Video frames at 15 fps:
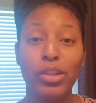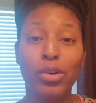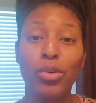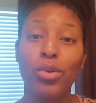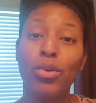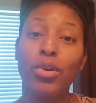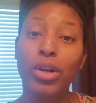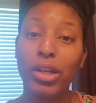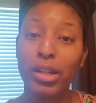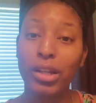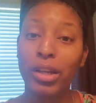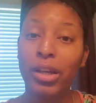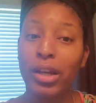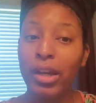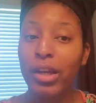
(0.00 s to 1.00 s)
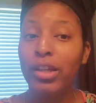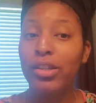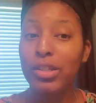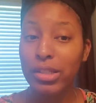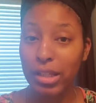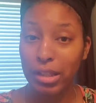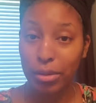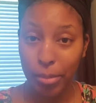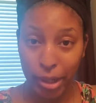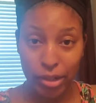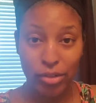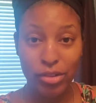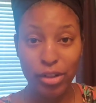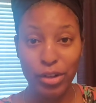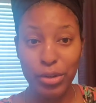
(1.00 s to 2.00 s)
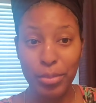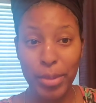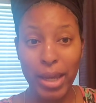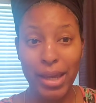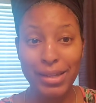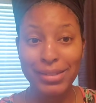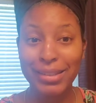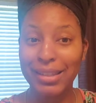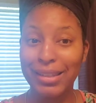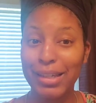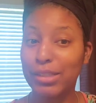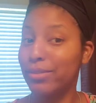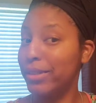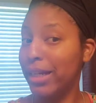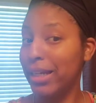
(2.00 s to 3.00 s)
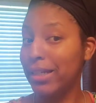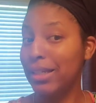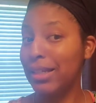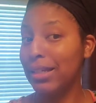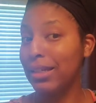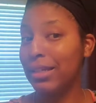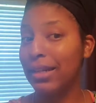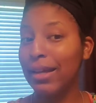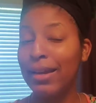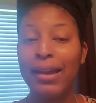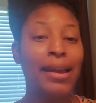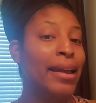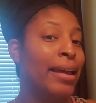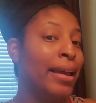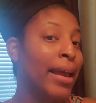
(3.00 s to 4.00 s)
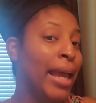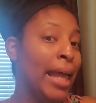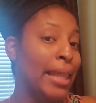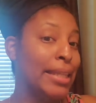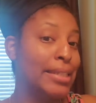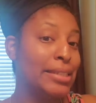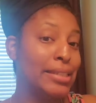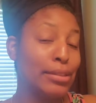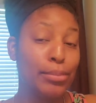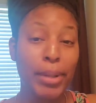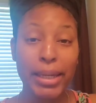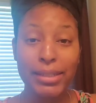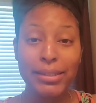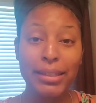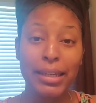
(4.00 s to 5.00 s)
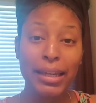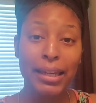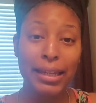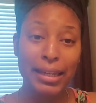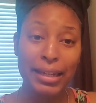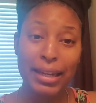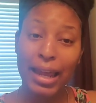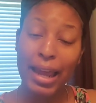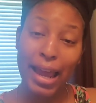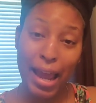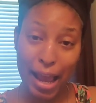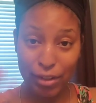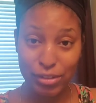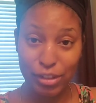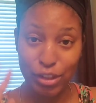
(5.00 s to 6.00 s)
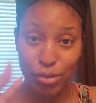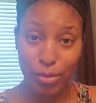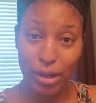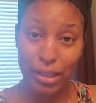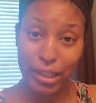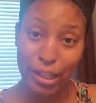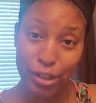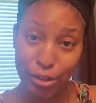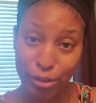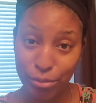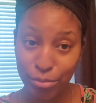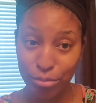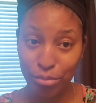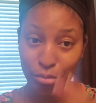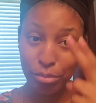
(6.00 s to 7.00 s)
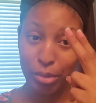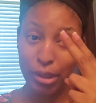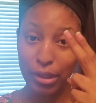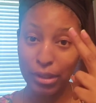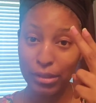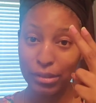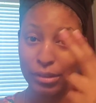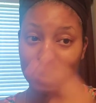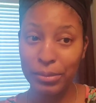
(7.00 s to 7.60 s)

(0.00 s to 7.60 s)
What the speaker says: on, you said the Microderm mask, and that's what I did. This is my skin. I'll see you all later. Peace.